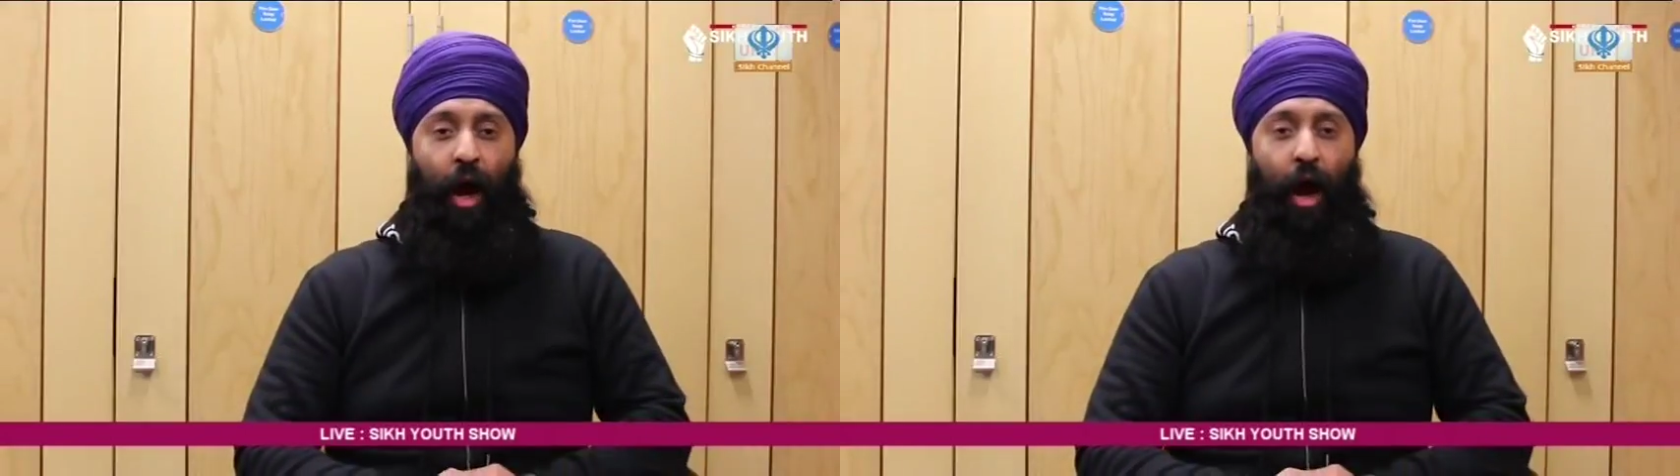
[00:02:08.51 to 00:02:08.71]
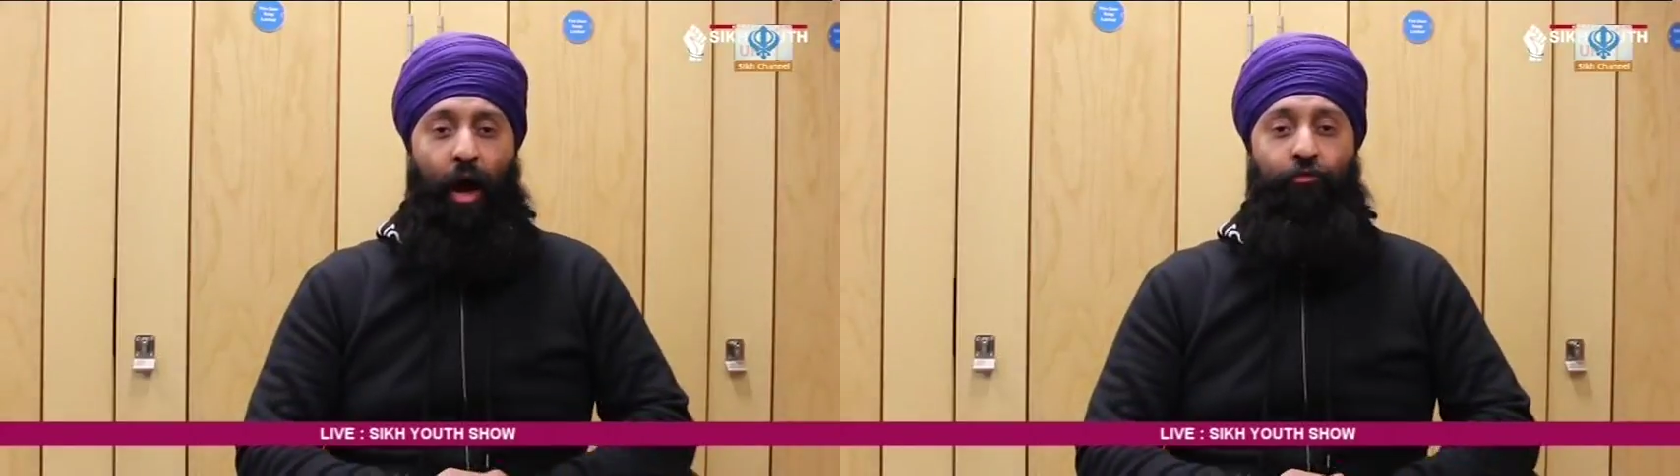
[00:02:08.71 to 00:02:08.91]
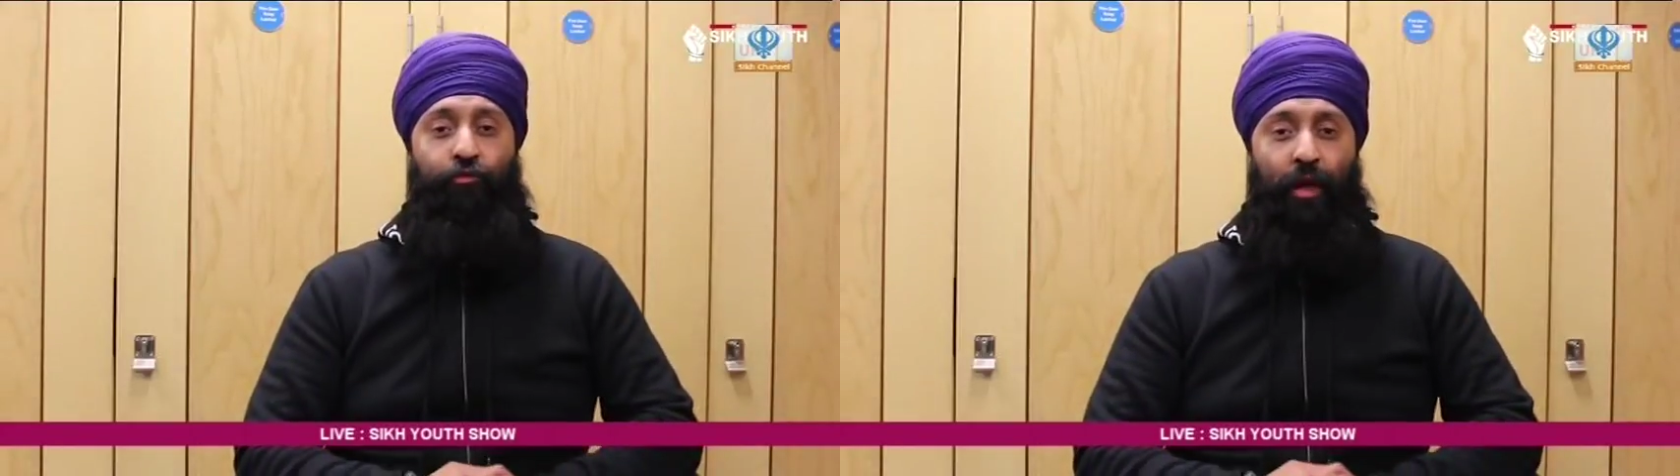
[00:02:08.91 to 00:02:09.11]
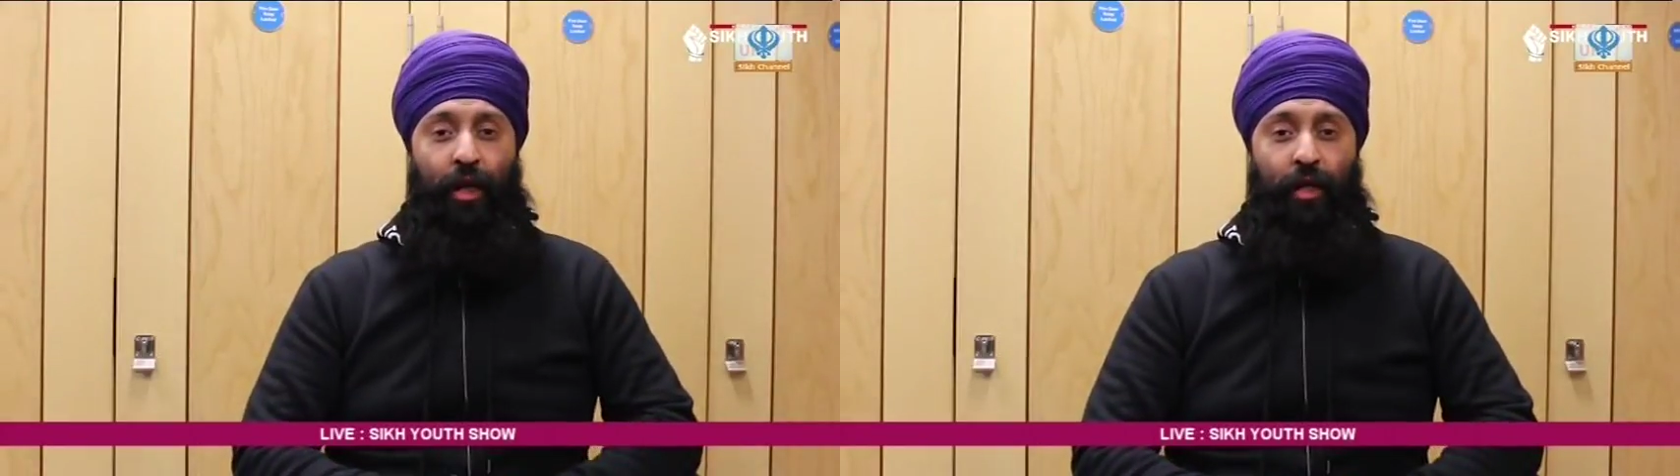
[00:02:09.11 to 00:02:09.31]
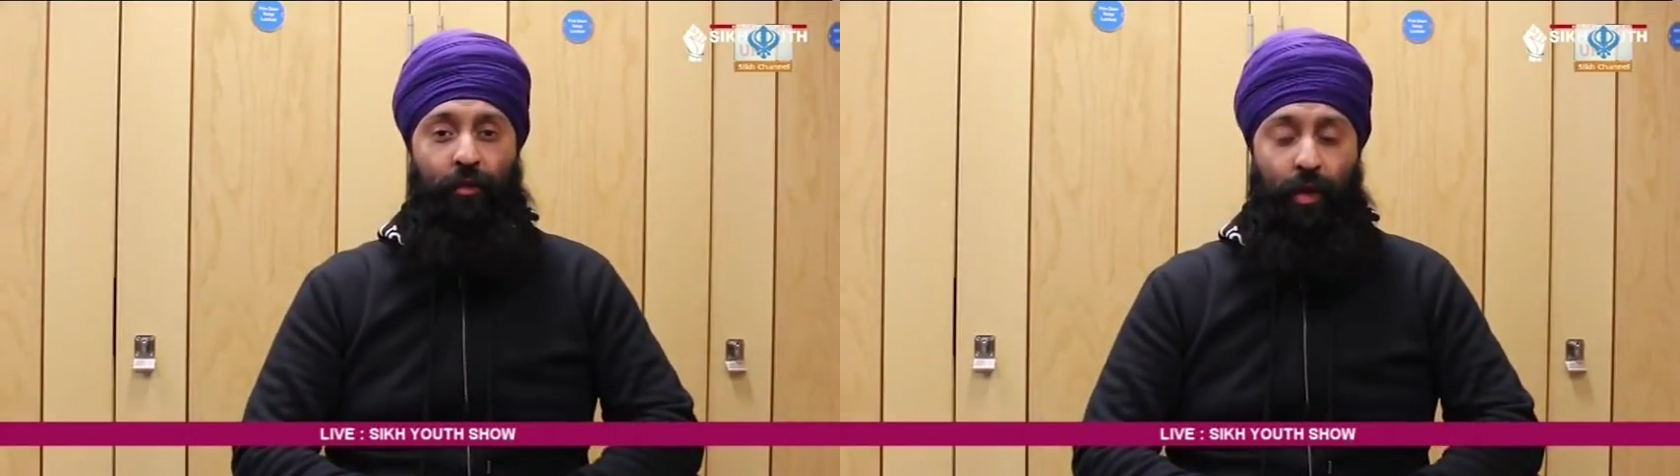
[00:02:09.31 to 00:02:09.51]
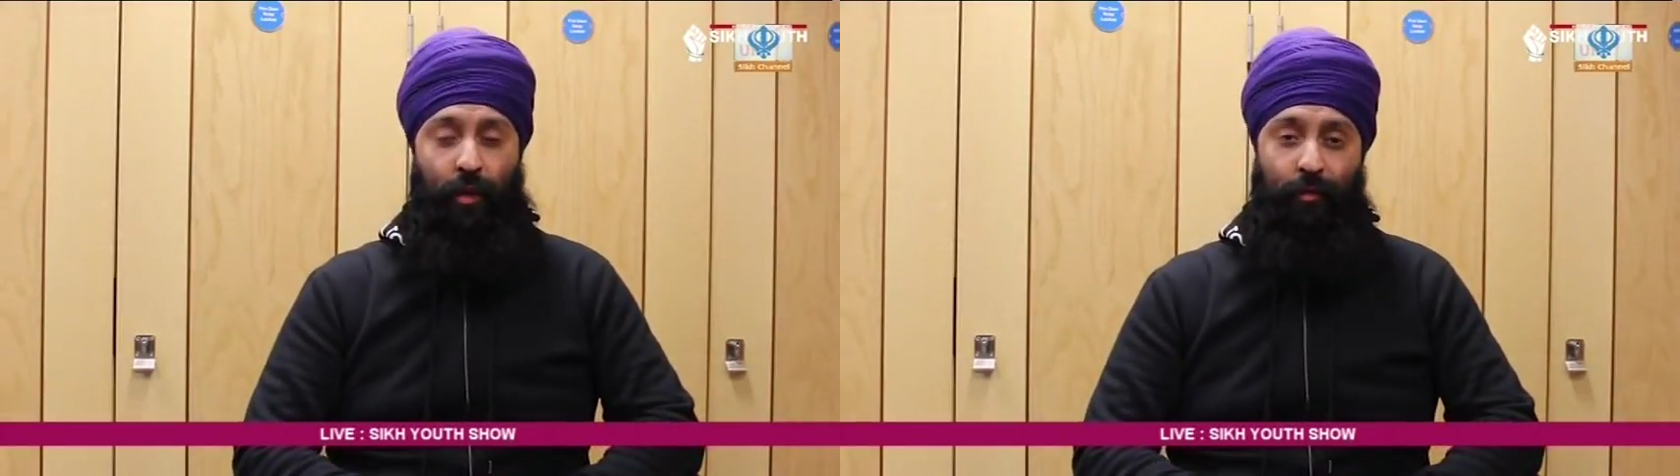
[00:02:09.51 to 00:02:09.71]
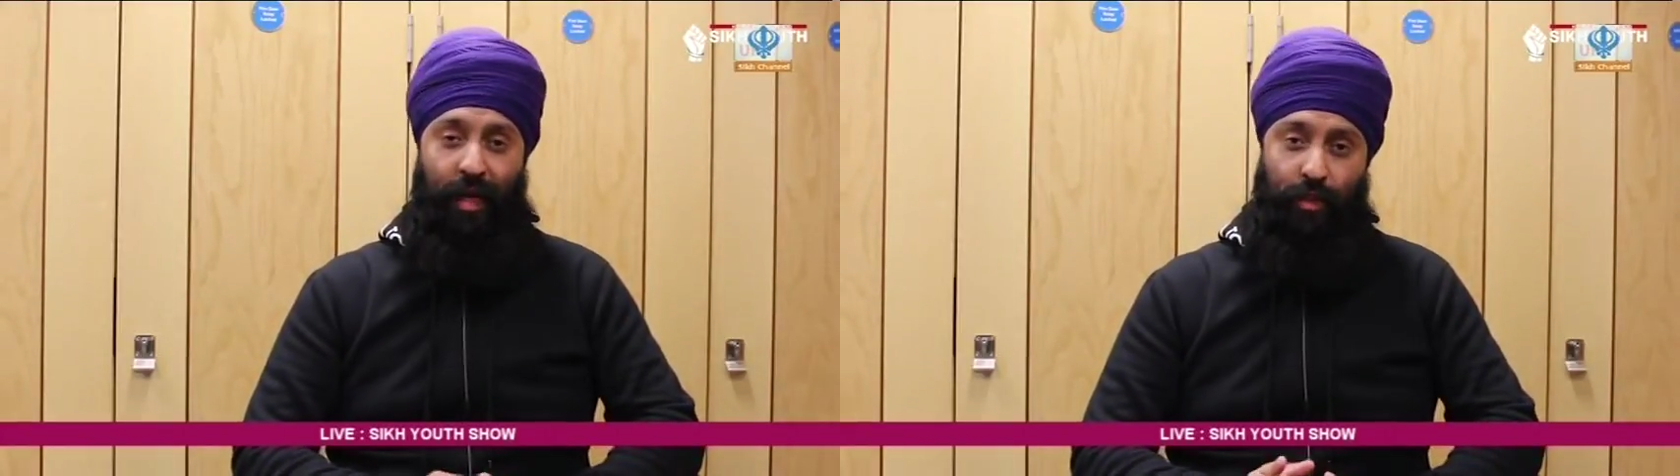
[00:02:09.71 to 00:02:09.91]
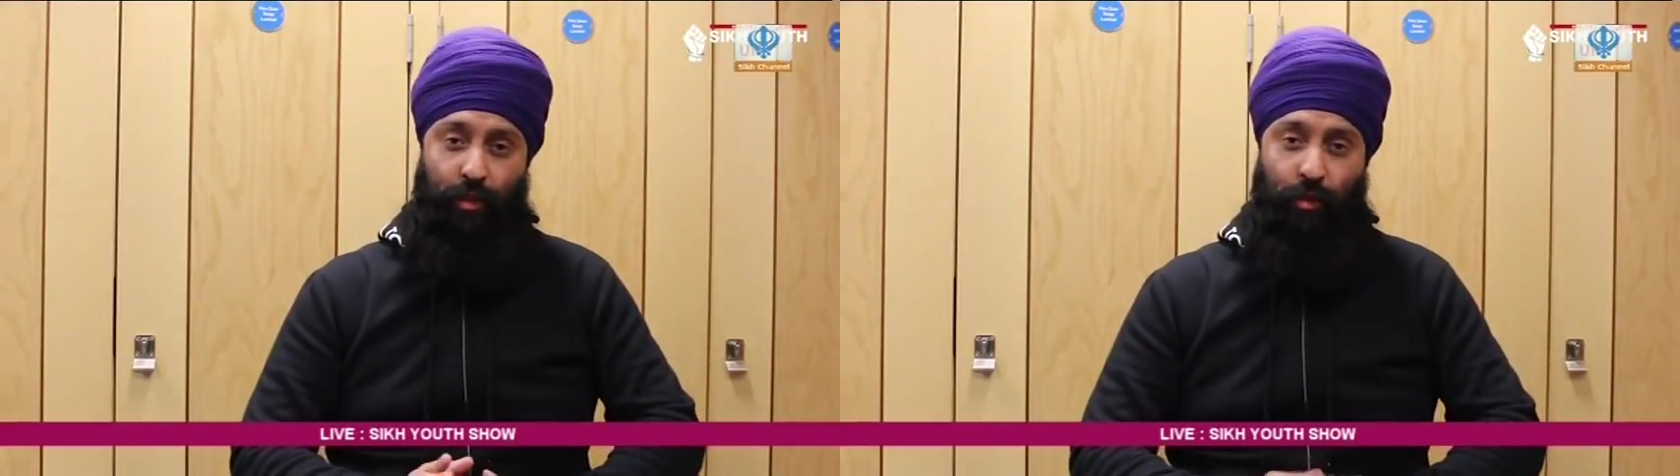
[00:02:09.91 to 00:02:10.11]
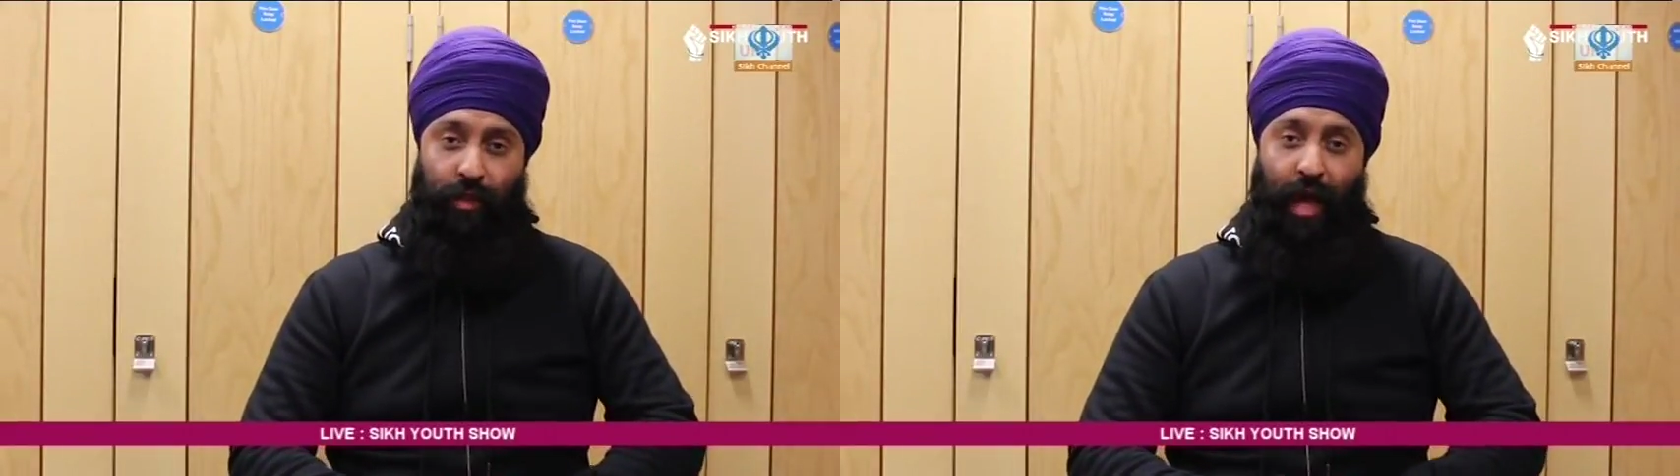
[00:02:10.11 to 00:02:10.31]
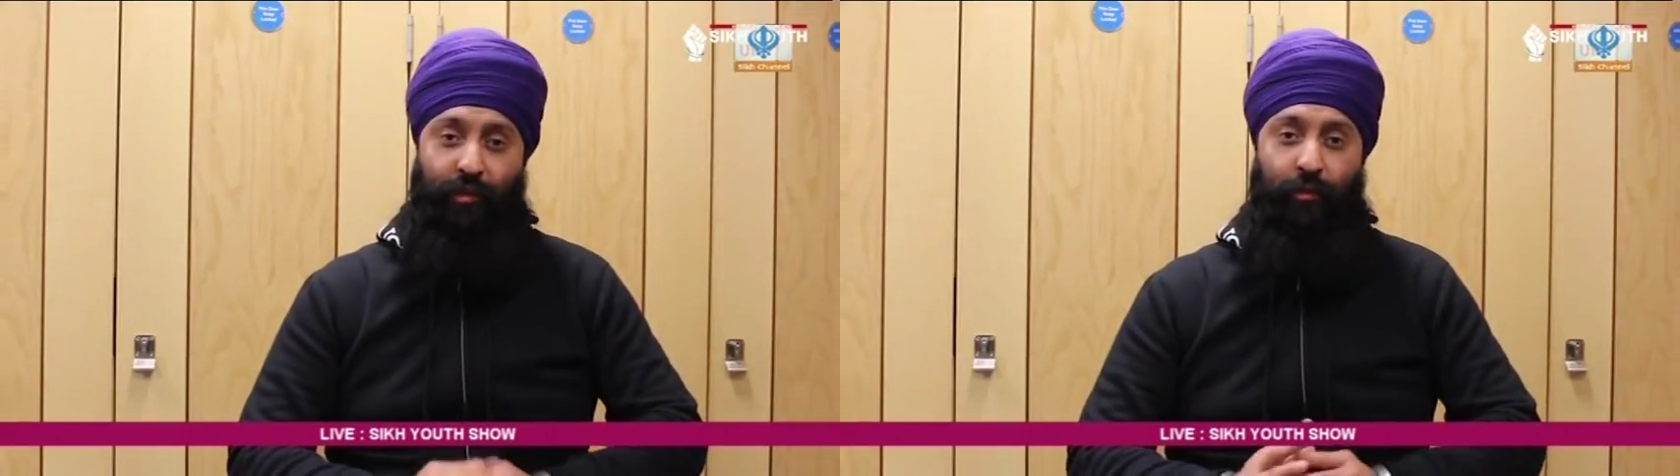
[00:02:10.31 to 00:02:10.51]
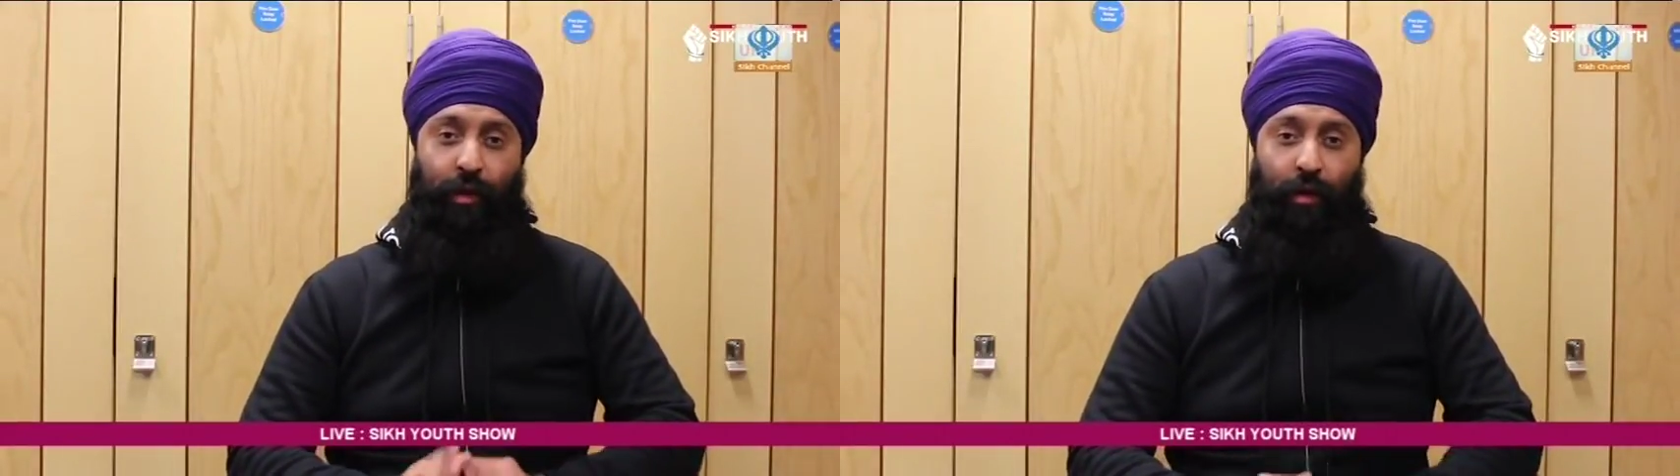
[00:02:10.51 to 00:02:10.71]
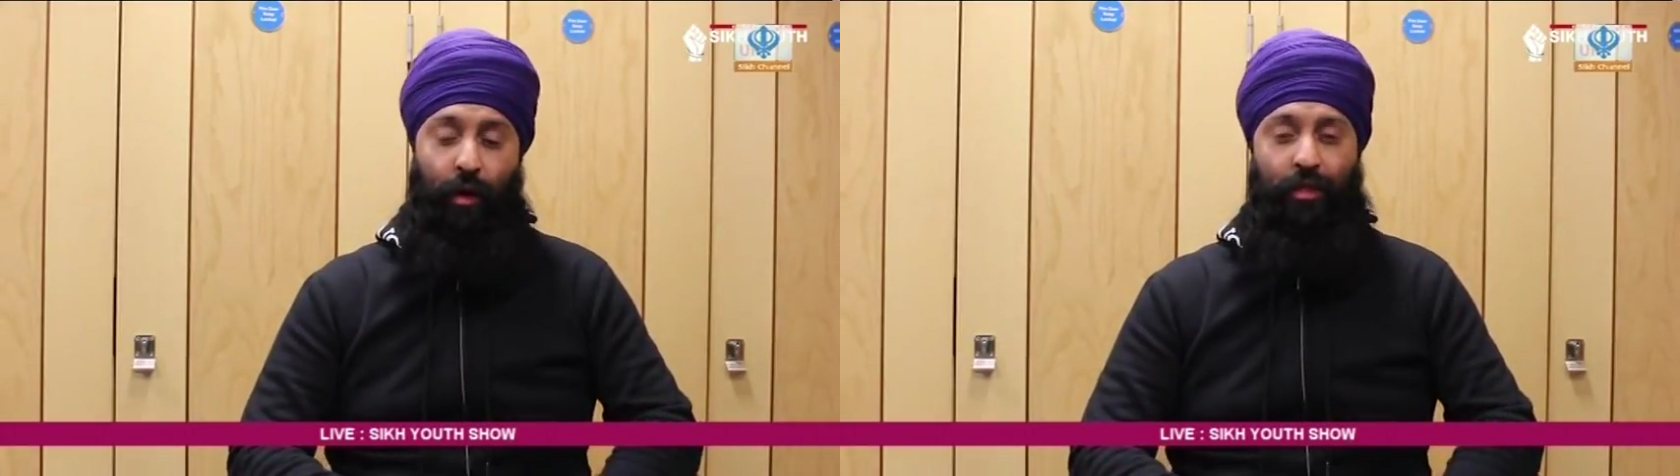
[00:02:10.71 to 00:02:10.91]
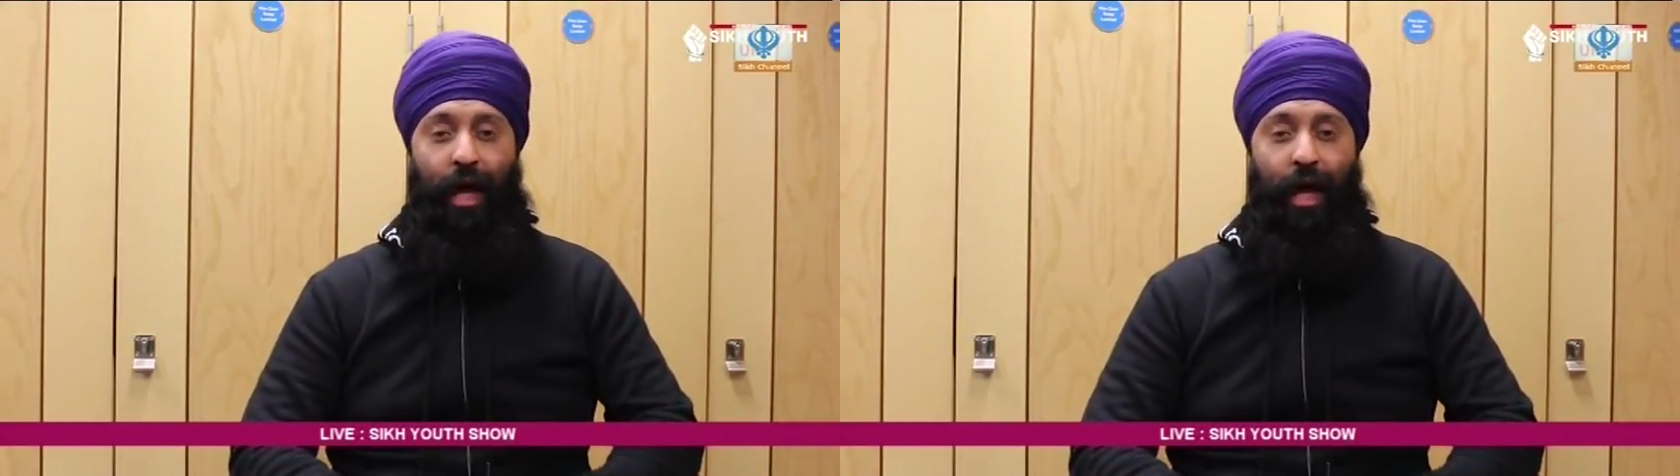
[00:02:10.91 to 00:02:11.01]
I really want to make sure that everyone knows